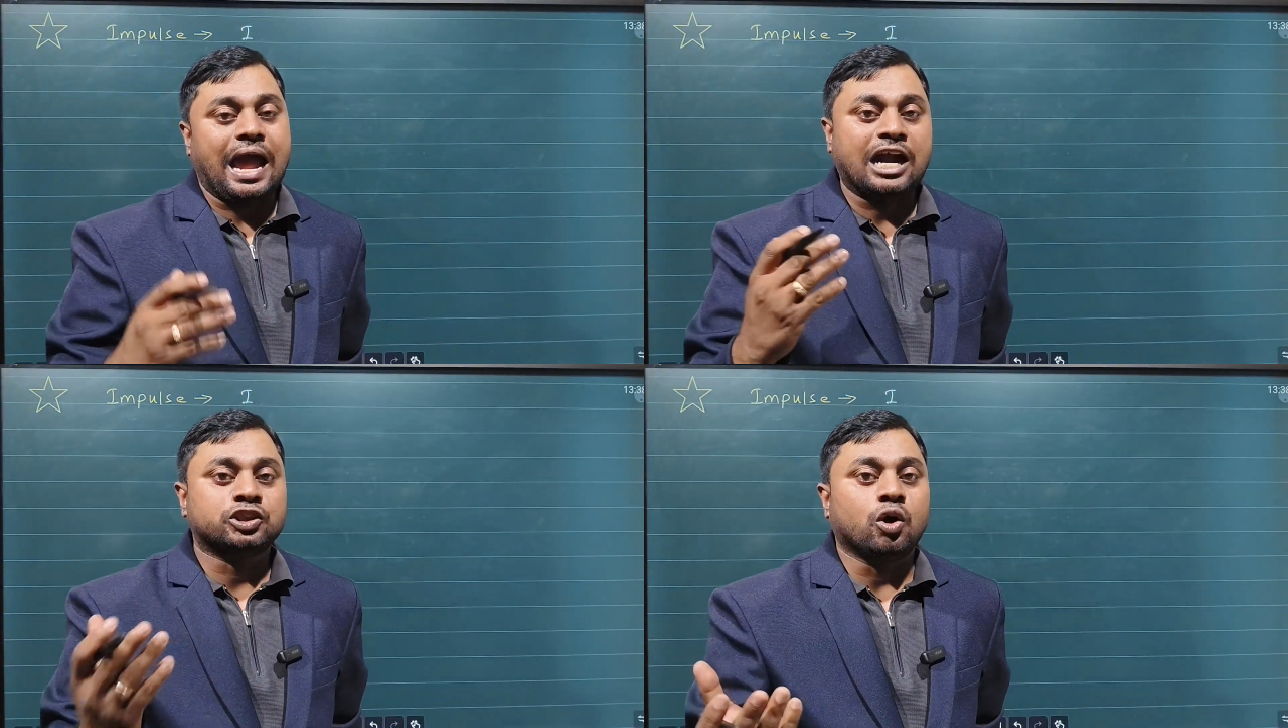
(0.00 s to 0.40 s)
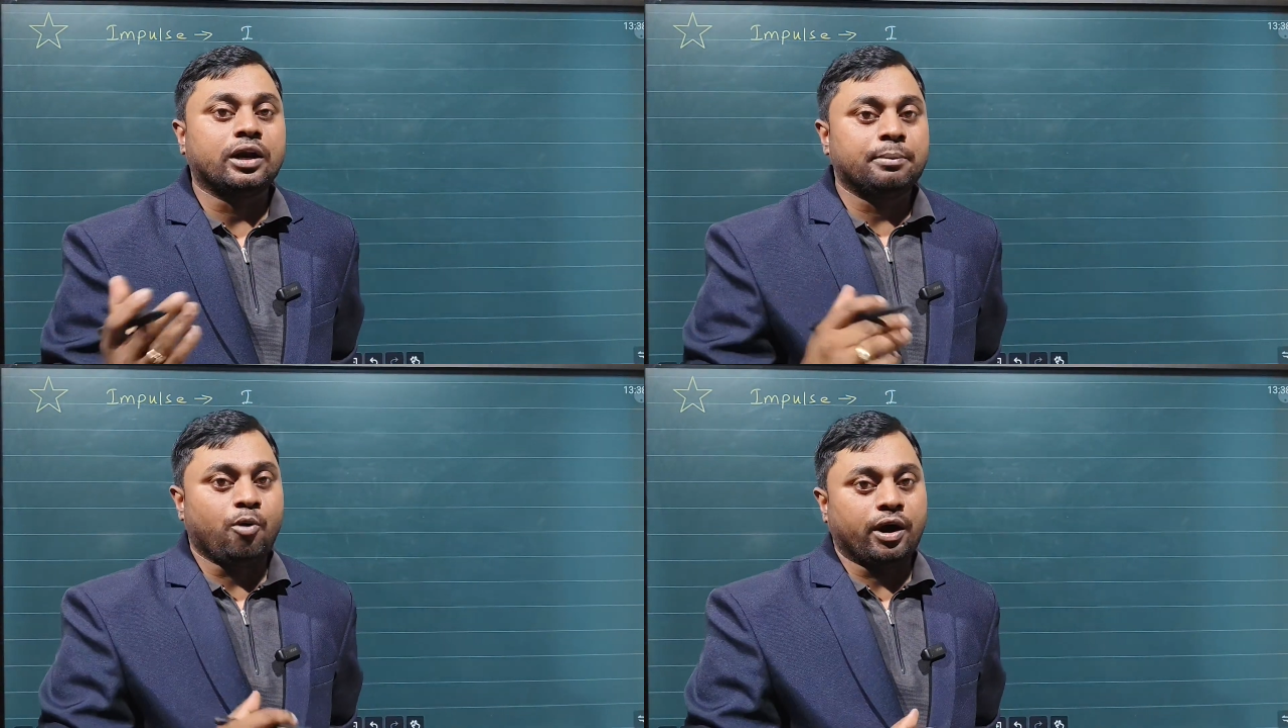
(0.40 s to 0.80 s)
acts
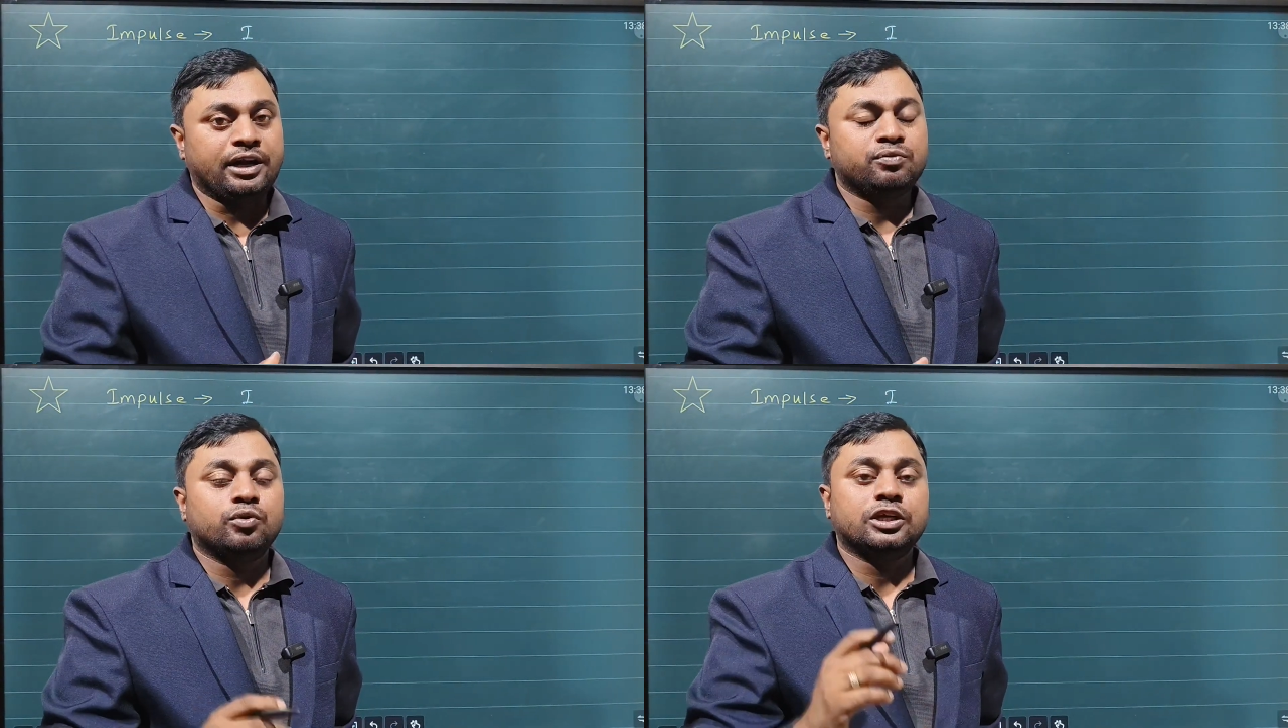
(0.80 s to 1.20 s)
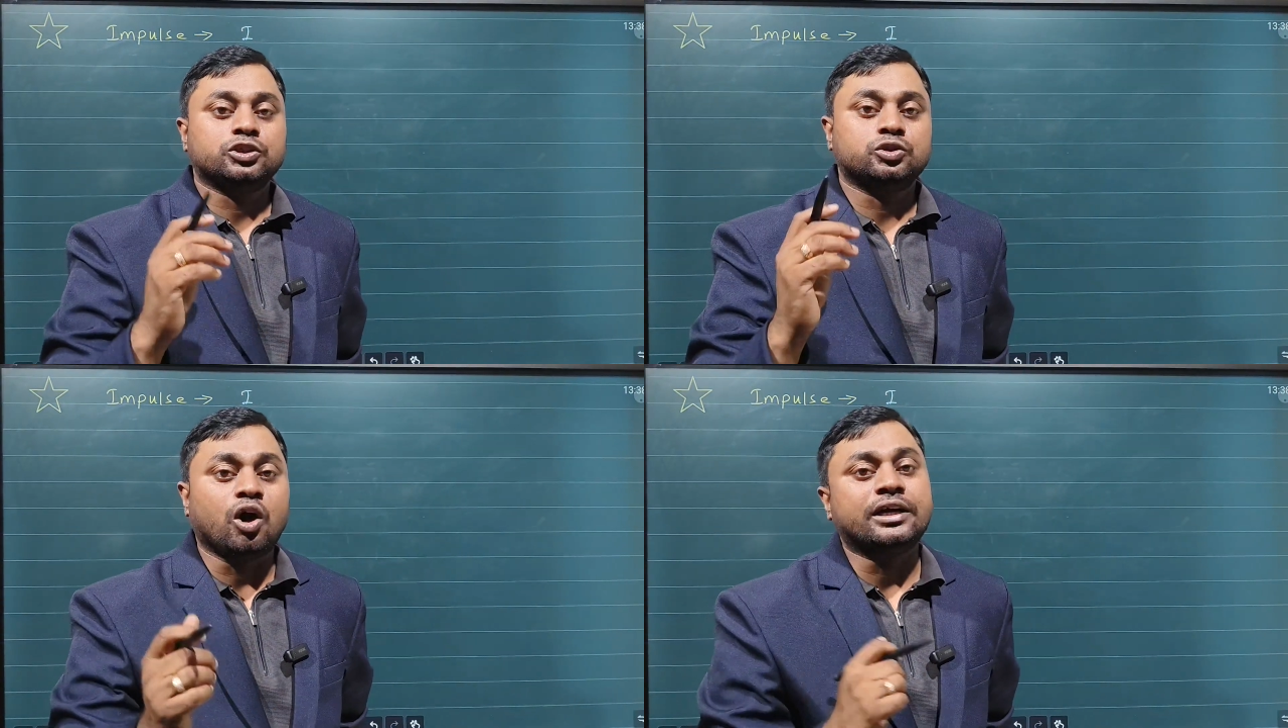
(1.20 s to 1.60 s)
on a body for a
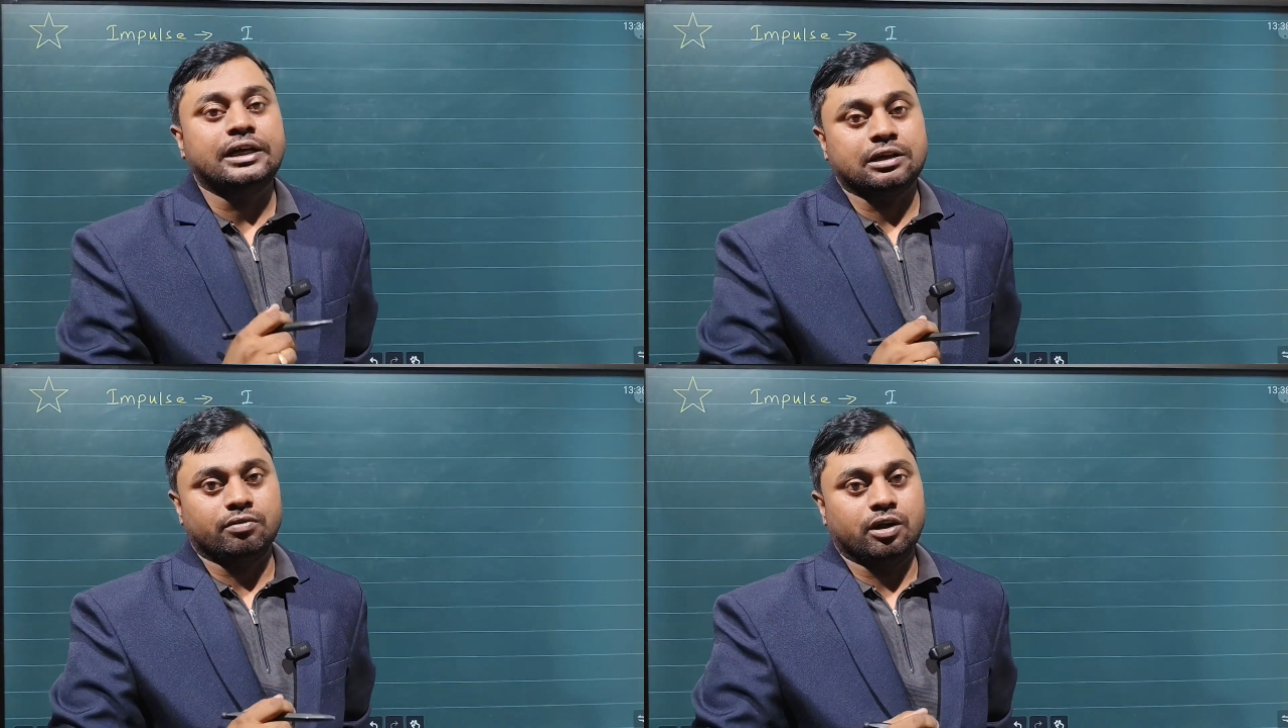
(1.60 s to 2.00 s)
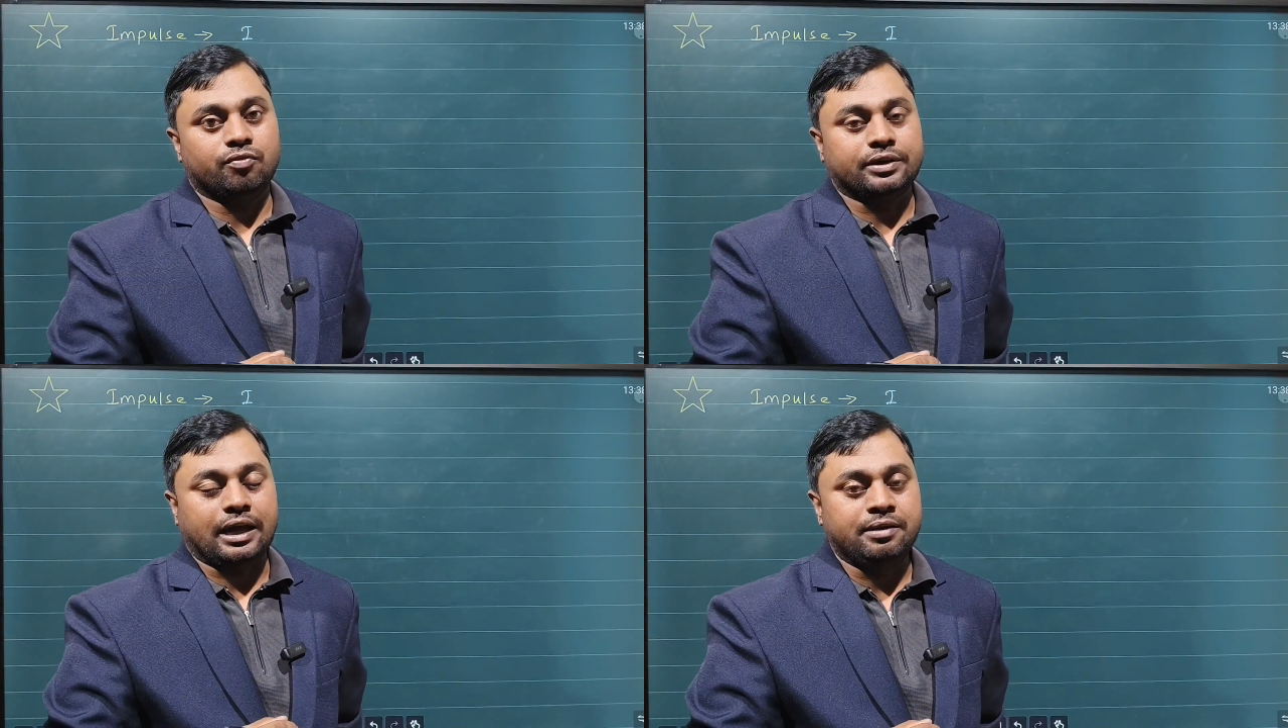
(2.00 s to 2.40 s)
short interval
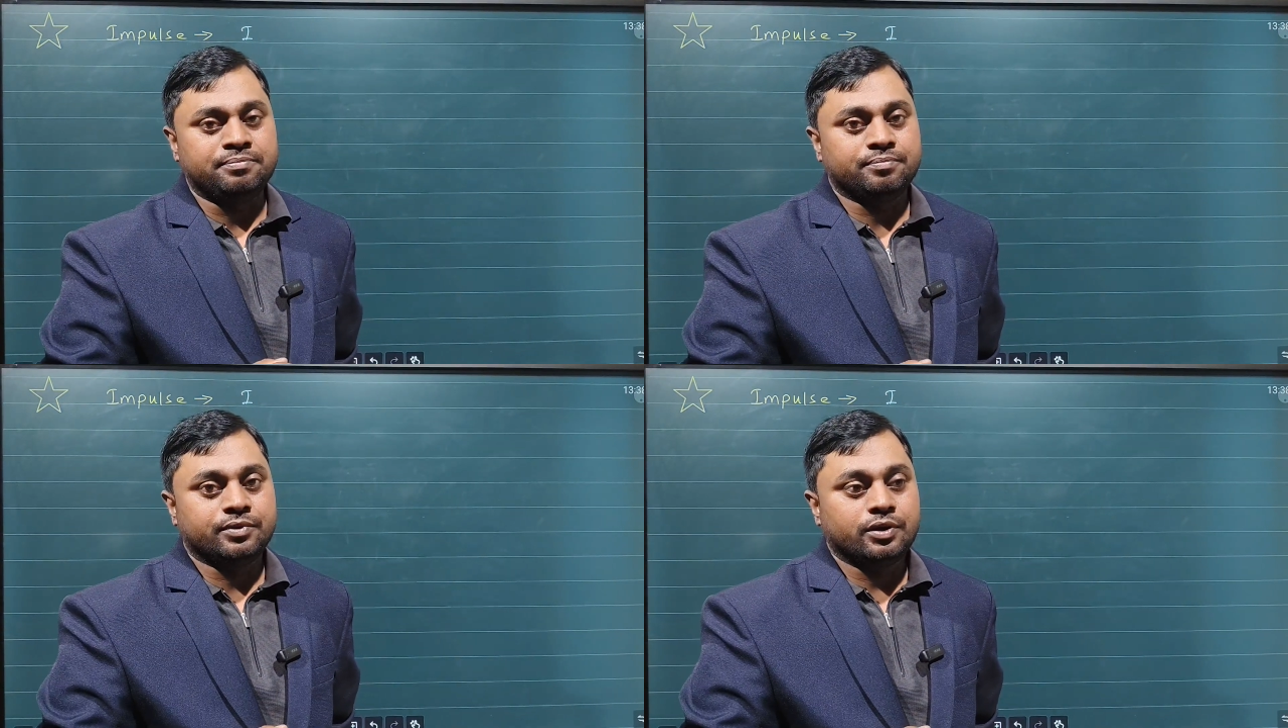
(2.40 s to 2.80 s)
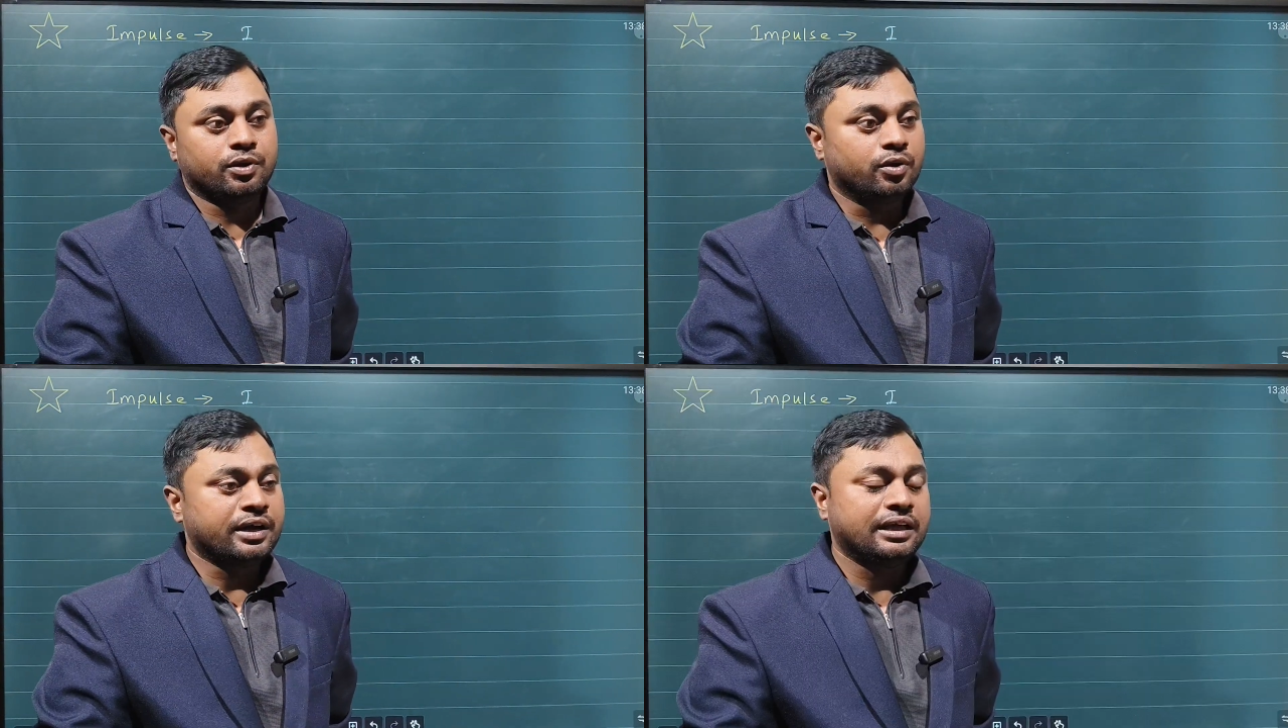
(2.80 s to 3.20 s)
of time,
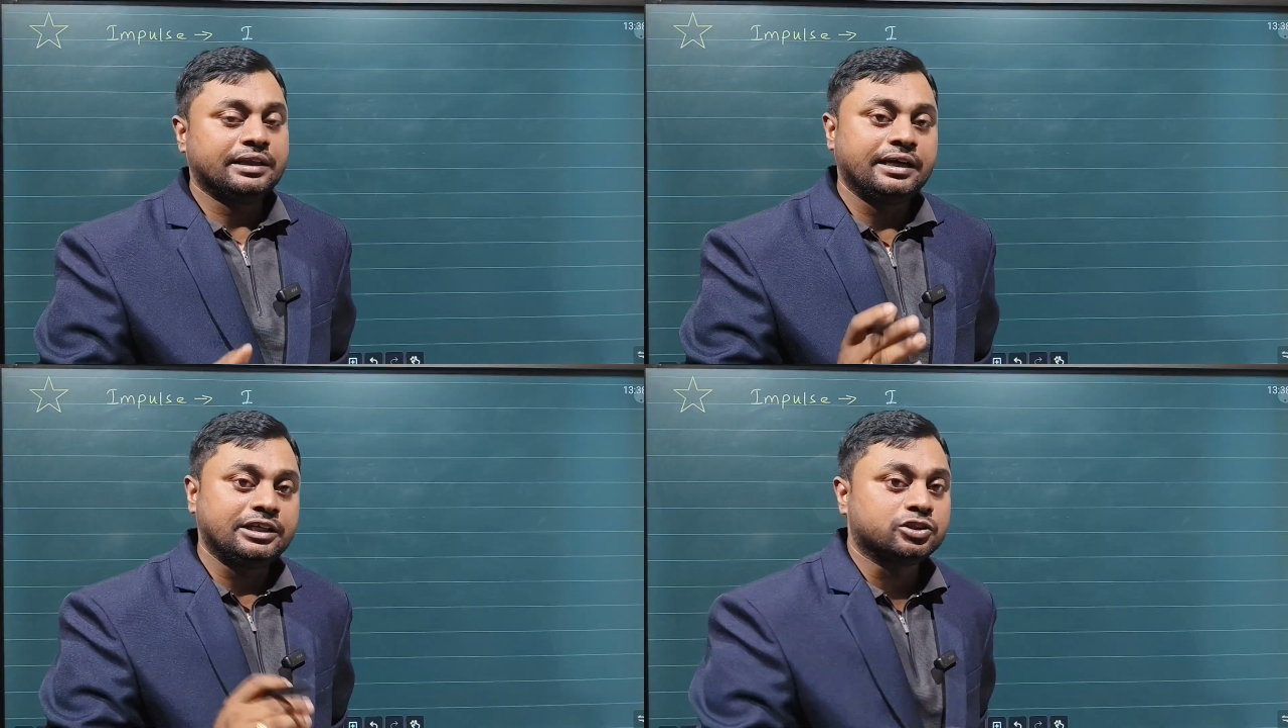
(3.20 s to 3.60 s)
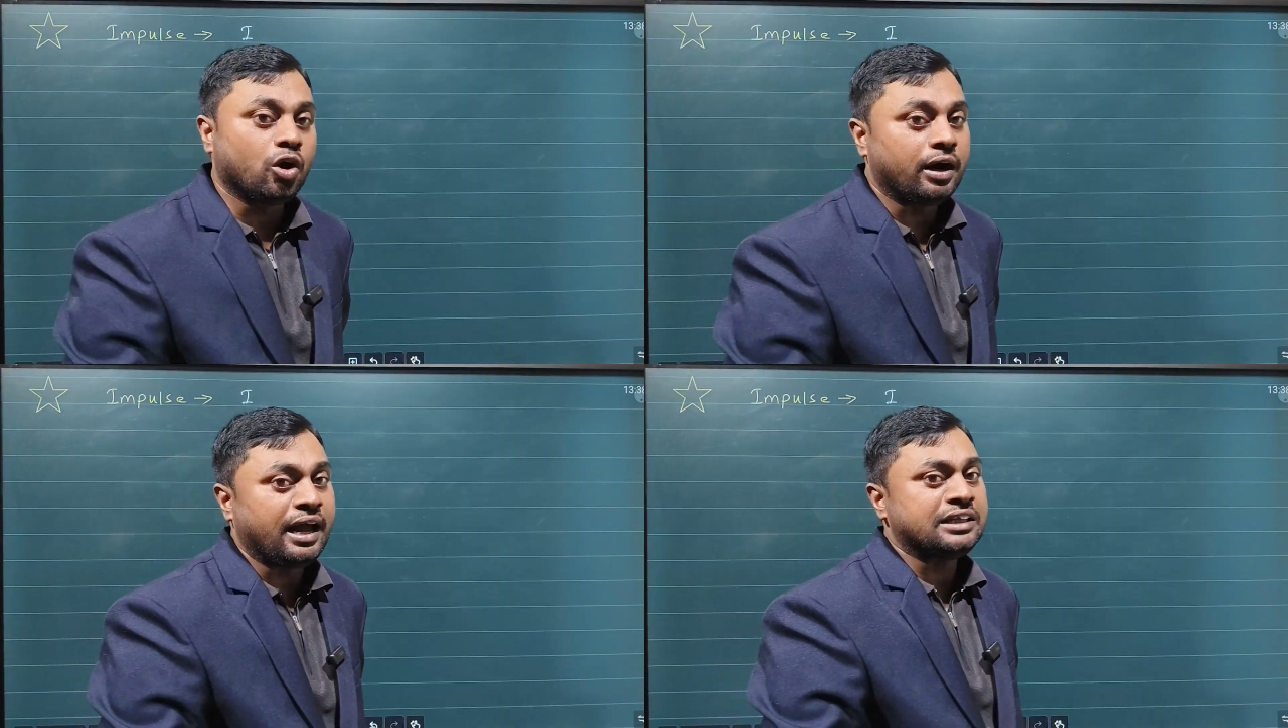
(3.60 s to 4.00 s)
okay, then it is
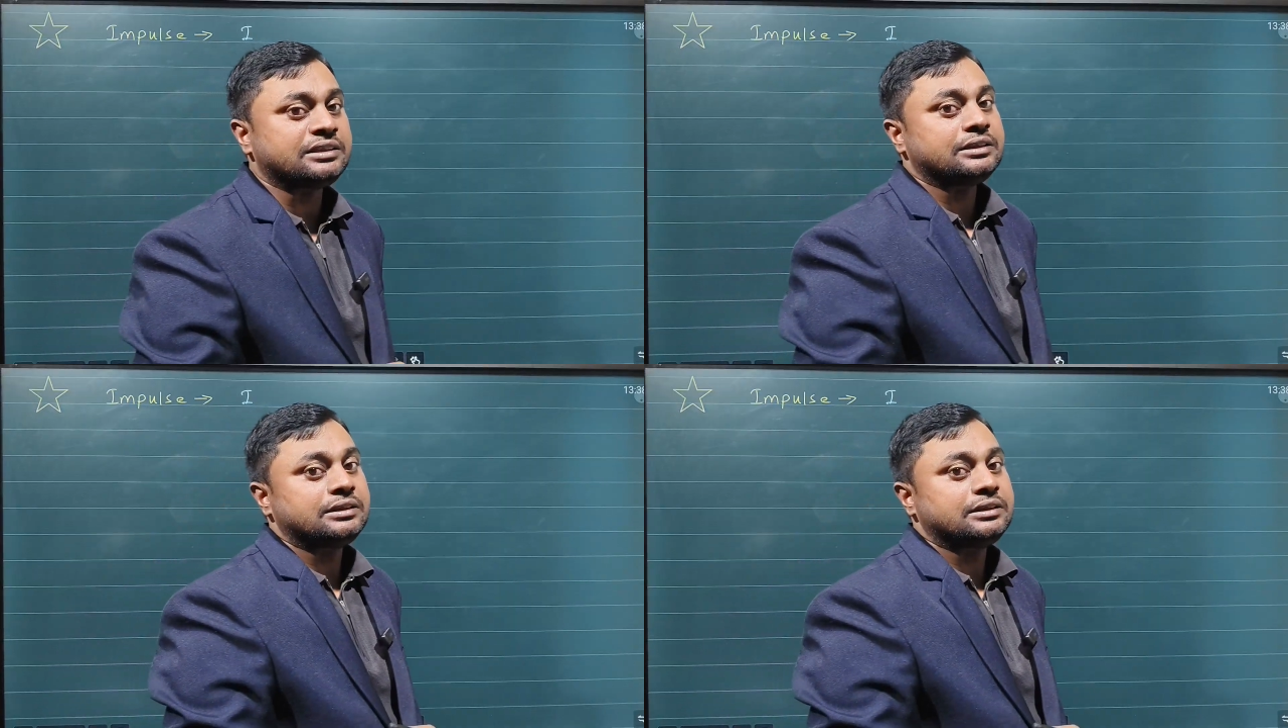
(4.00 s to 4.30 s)
called as